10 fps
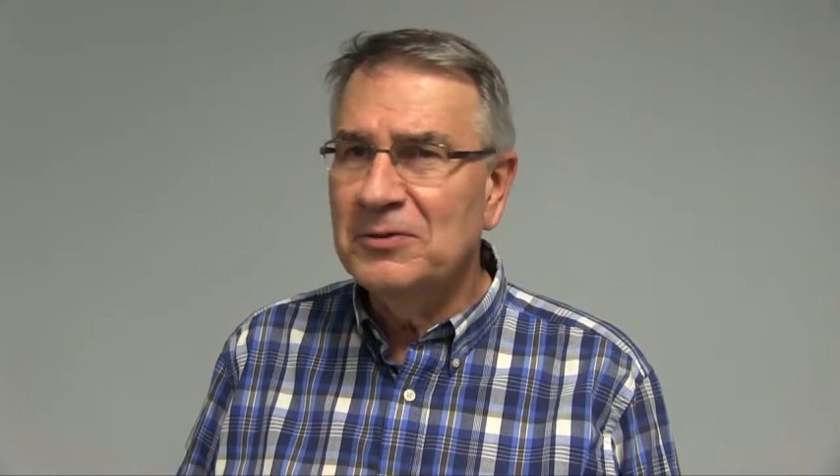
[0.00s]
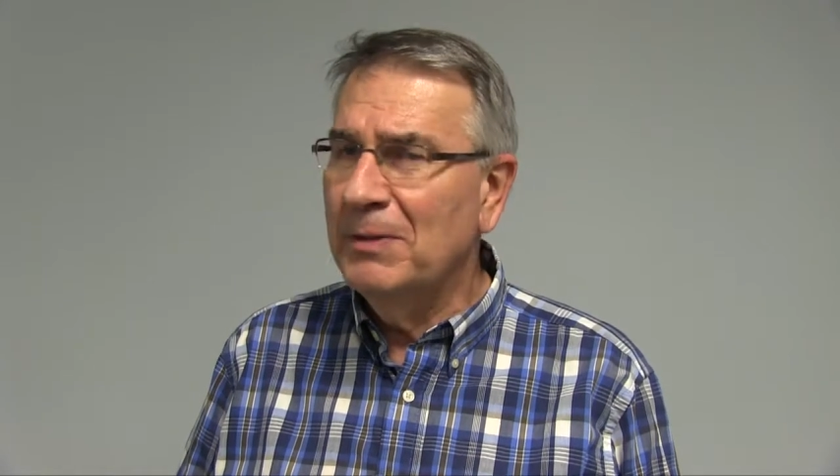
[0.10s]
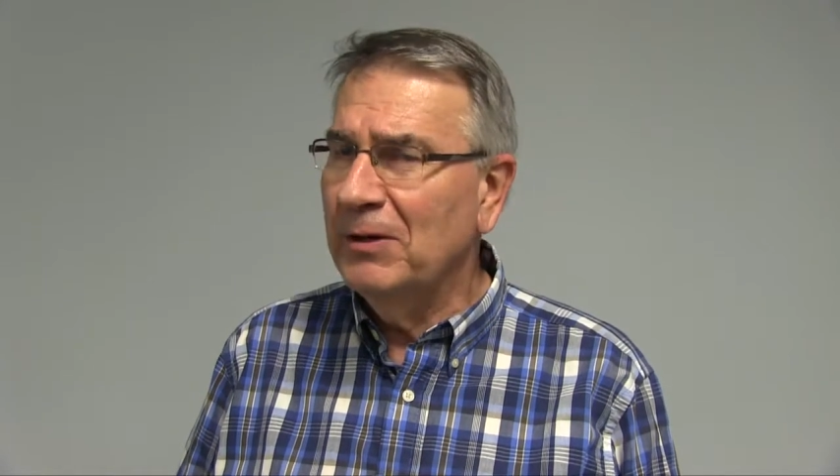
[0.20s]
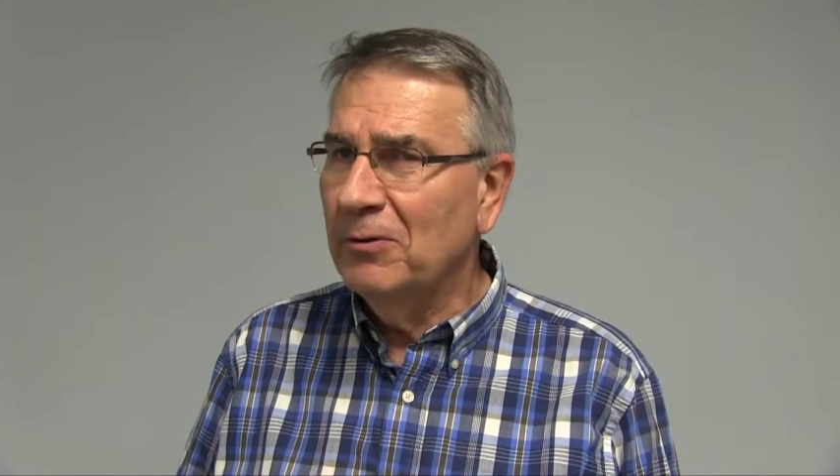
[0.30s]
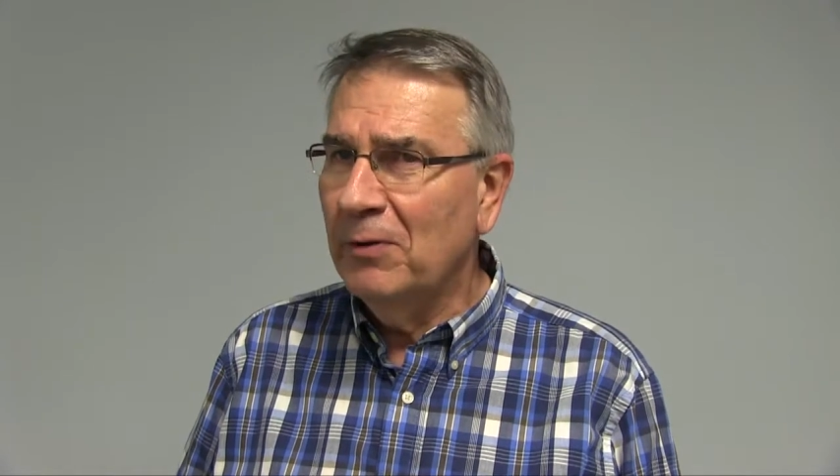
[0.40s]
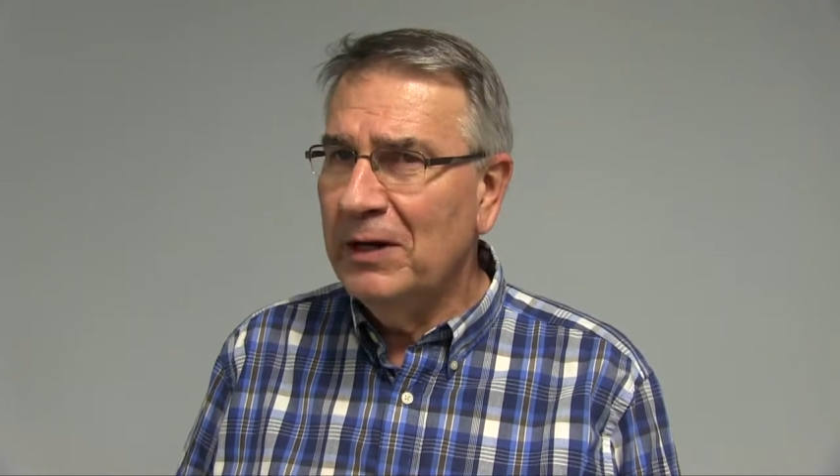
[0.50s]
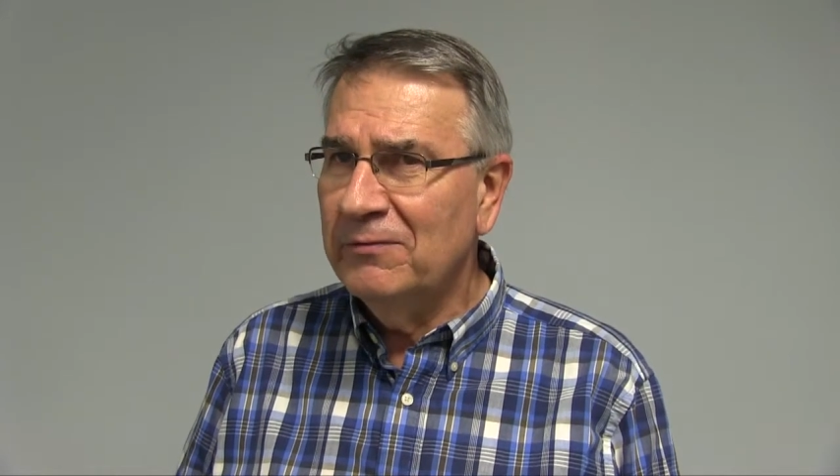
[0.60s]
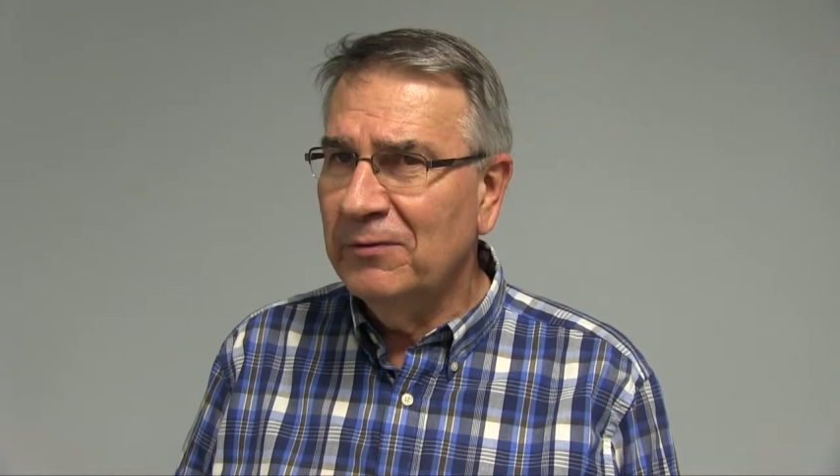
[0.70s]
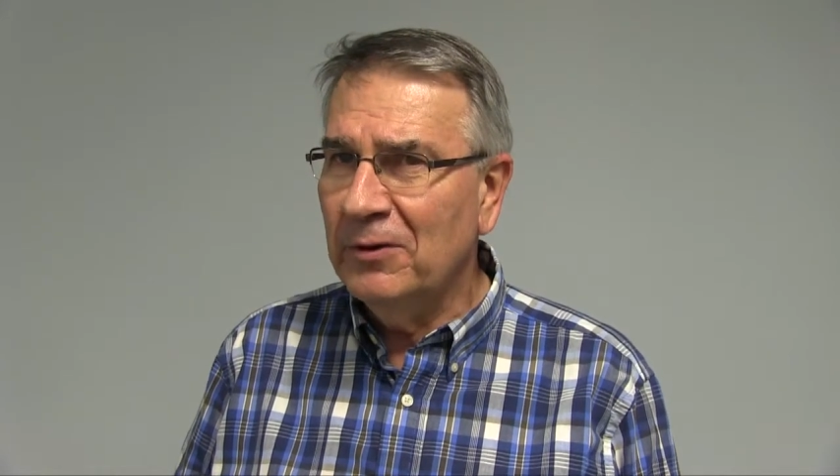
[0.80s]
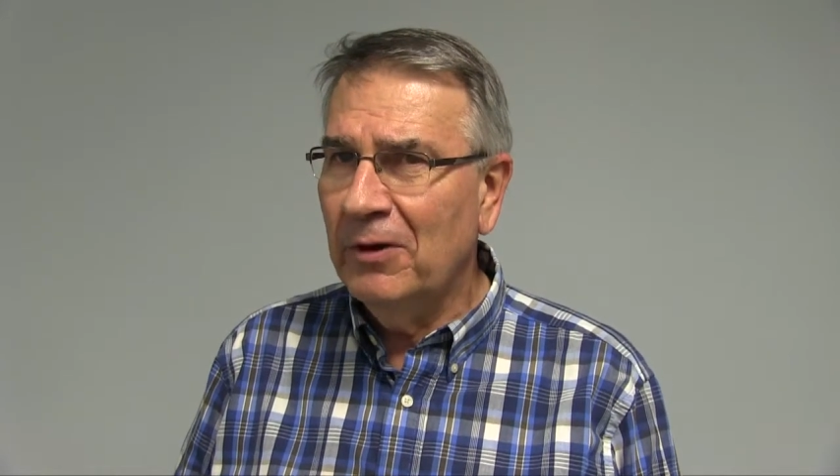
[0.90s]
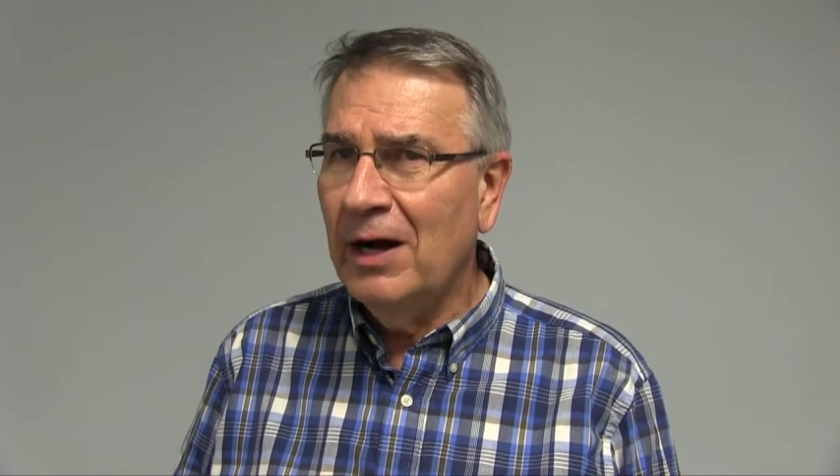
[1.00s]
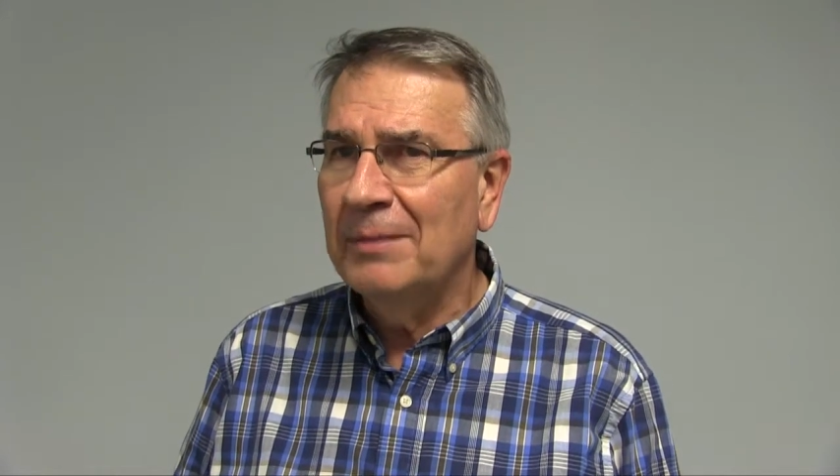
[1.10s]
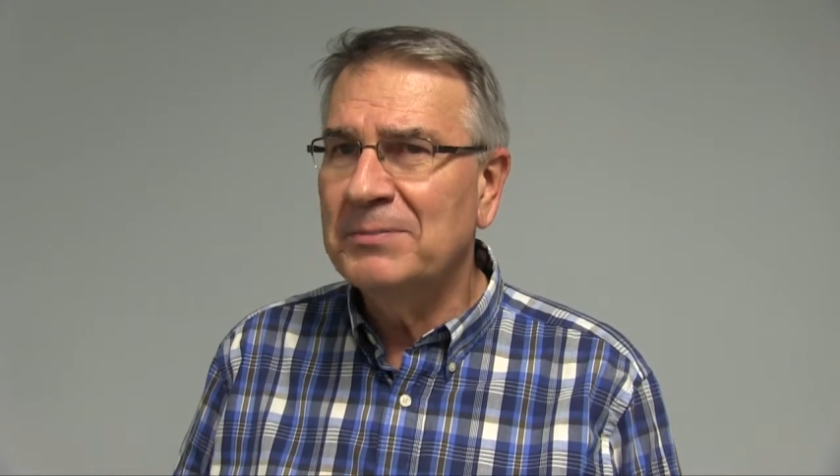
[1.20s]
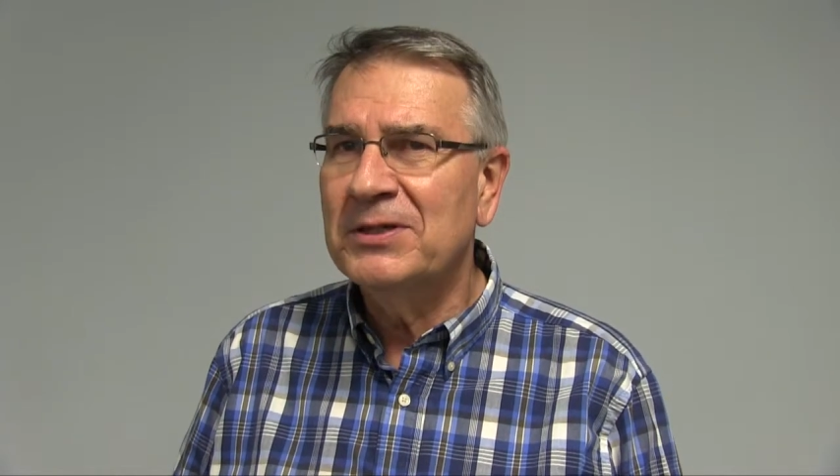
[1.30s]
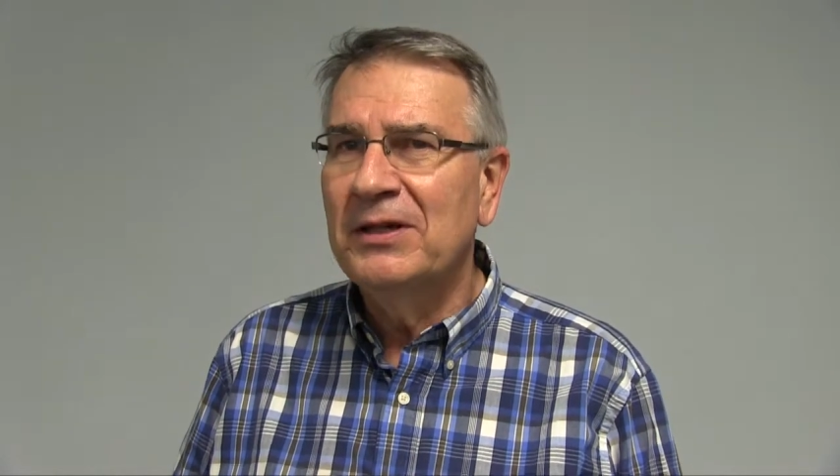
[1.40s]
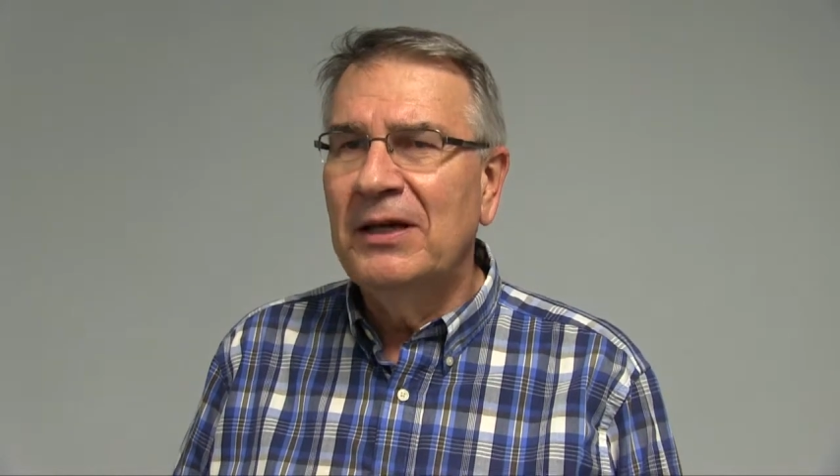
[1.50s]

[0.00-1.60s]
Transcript: has been great for crops,